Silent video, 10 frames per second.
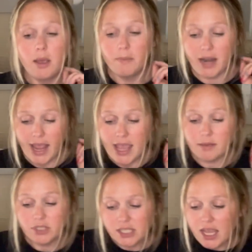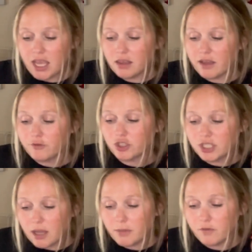But I am saying that for
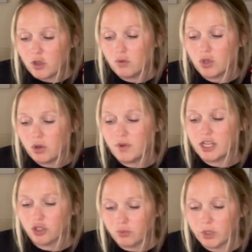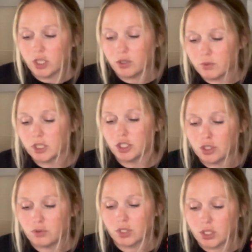some of you, you need to really, really
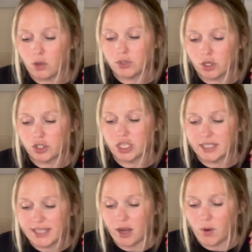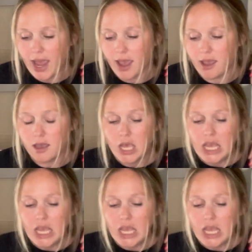do the soul searching and say, okay,